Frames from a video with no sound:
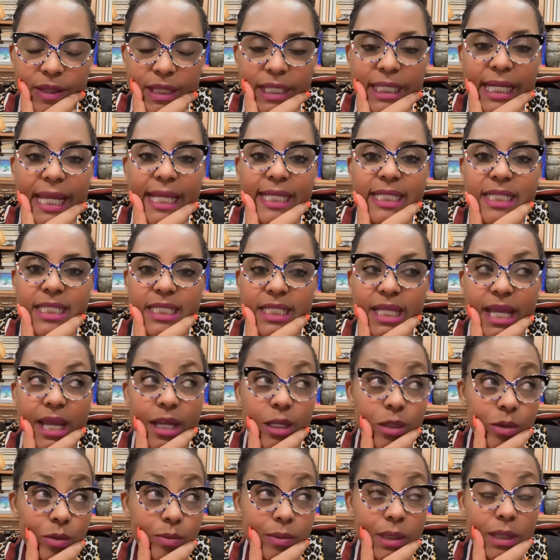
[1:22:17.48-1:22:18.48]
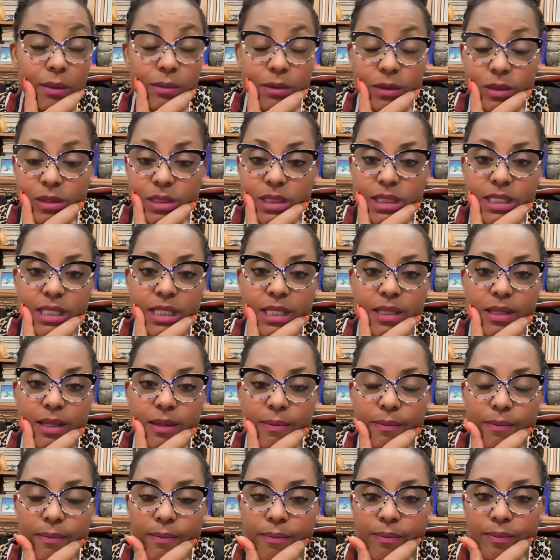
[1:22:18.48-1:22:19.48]
In the night sky, you'll be able to
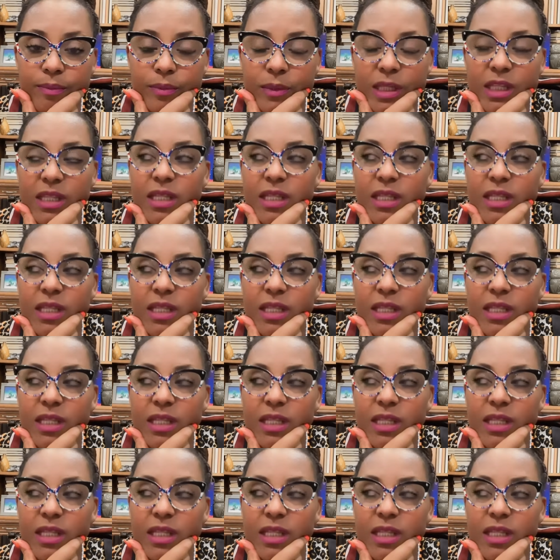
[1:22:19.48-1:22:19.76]
see them.